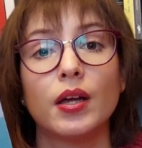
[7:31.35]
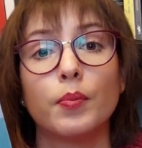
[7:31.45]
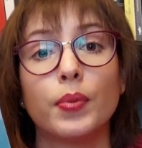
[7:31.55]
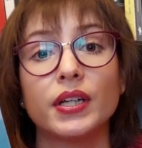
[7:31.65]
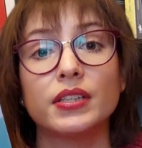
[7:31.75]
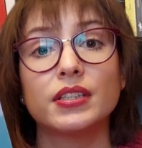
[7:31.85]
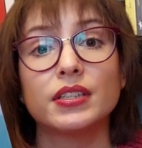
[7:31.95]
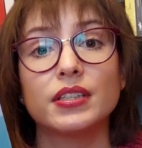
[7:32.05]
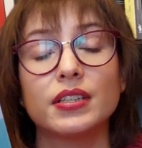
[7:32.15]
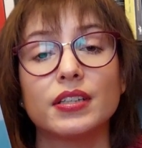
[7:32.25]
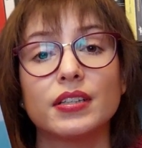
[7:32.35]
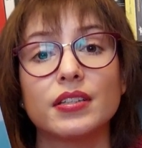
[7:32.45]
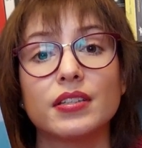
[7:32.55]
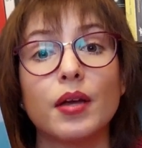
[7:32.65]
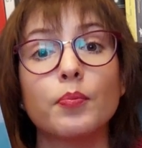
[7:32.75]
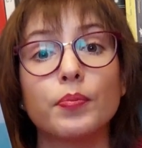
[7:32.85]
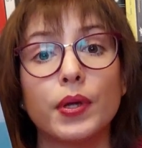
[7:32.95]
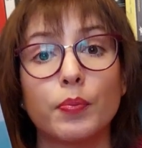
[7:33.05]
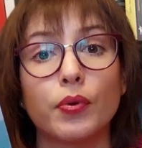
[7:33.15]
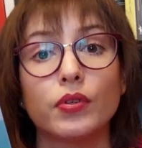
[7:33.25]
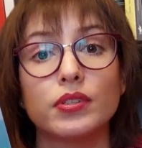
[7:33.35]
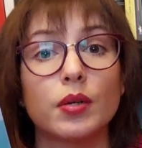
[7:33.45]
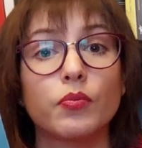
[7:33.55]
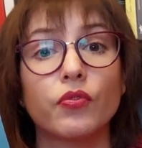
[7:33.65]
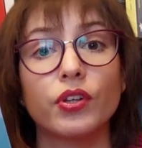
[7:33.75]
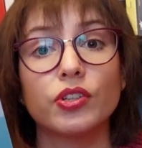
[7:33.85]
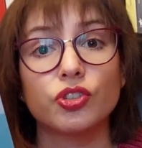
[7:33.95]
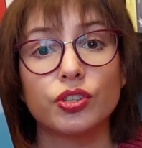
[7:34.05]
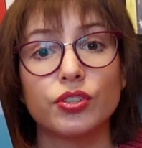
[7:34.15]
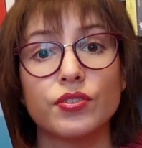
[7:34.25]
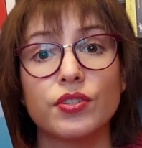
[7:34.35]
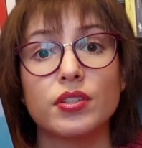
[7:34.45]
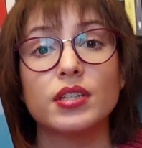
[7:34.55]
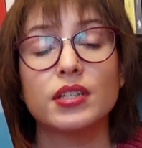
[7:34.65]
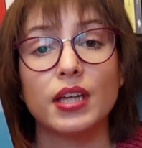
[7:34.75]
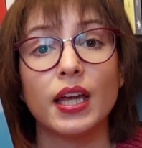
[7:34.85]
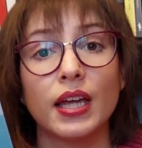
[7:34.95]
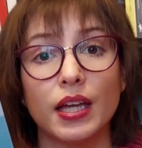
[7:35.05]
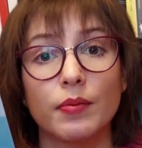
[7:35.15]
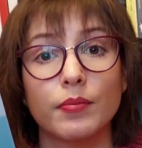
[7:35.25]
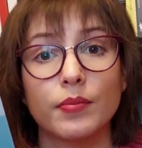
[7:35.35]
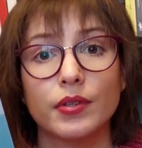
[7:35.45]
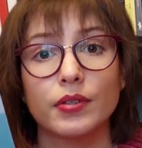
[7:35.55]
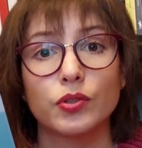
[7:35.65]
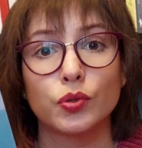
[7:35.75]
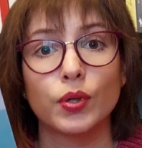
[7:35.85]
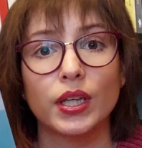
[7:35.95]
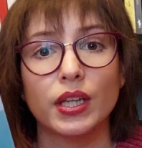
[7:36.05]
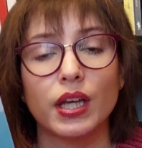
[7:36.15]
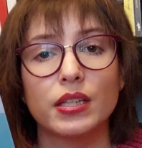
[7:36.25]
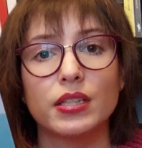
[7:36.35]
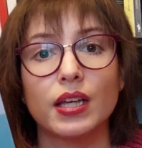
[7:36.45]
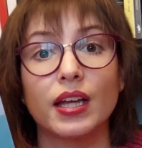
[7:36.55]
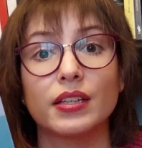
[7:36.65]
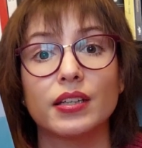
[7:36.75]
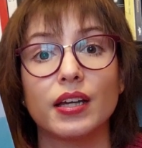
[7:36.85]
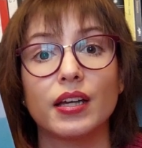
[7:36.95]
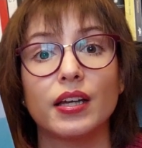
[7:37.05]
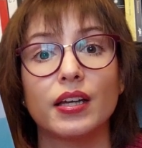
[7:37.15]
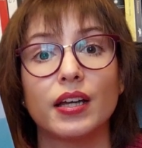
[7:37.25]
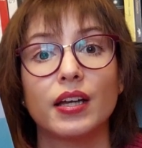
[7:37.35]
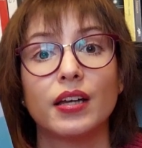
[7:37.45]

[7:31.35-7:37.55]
But some people, some villagers, see him doing that and they